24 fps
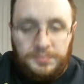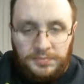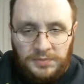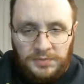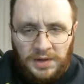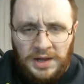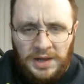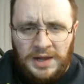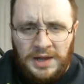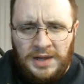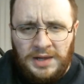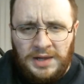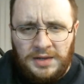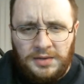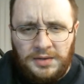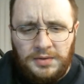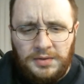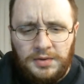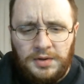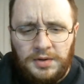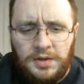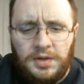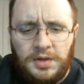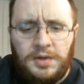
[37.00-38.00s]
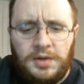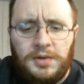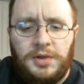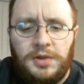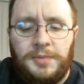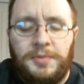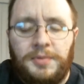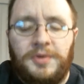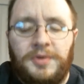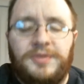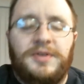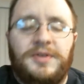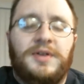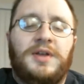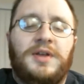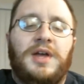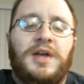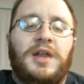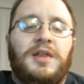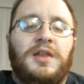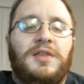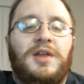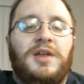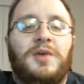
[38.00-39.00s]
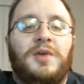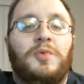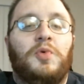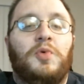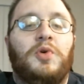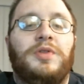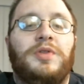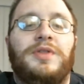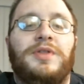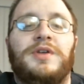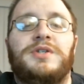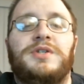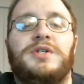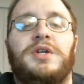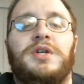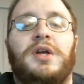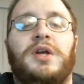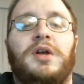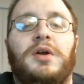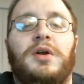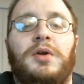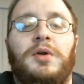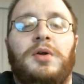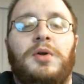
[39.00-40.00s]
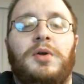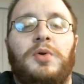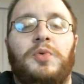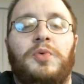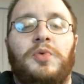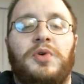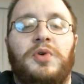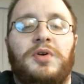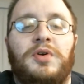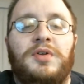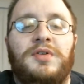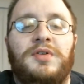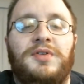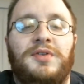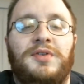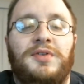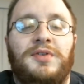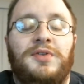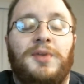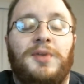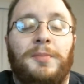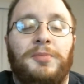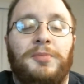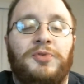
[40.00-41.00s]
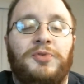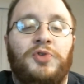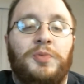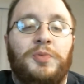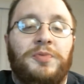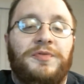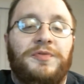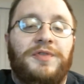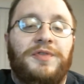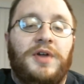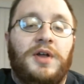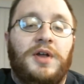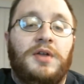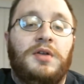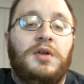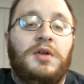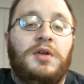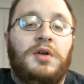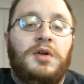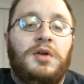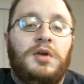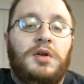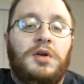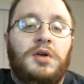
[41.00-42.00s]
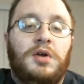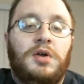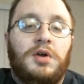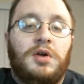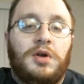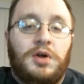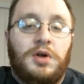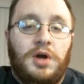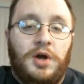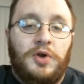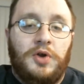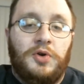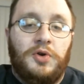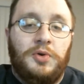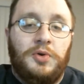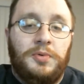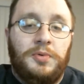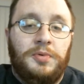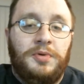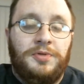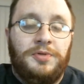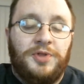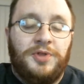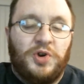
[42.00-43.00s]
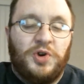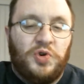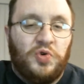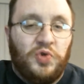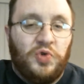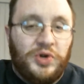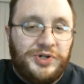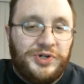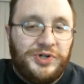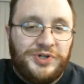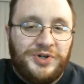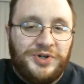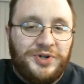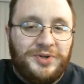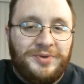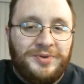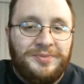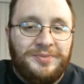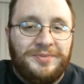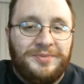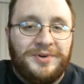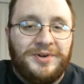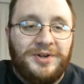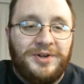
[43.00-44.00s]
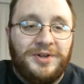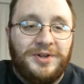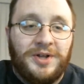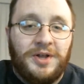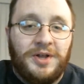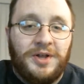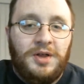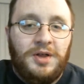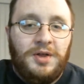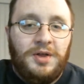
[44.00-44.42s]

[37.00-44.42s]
And the person getting the award this year was super fan Connor the Crusher McCulloch.